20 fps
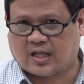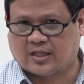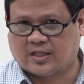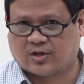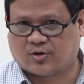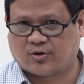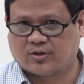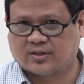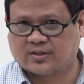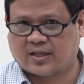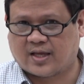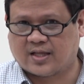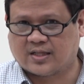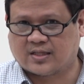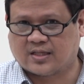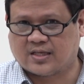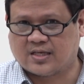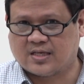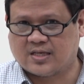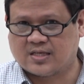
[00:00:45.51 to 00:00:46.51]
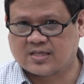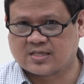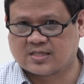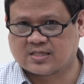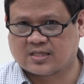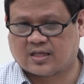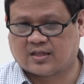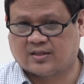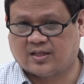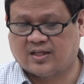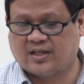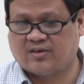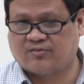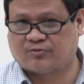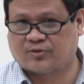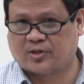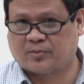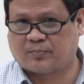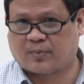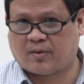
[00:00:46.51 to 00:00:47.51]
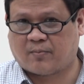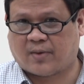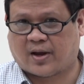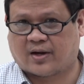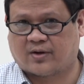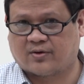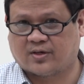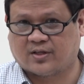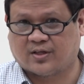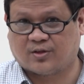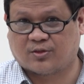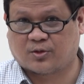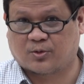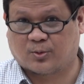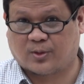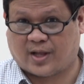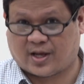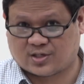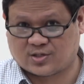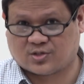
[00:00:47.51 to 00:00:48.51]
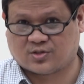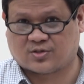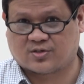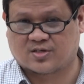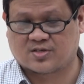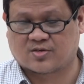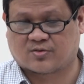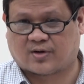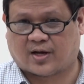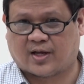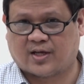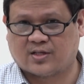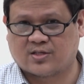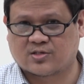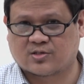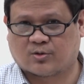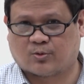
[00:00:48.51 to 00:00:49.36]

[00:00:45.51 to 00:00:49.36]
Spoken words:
the content is delivered primarily through lectures, right?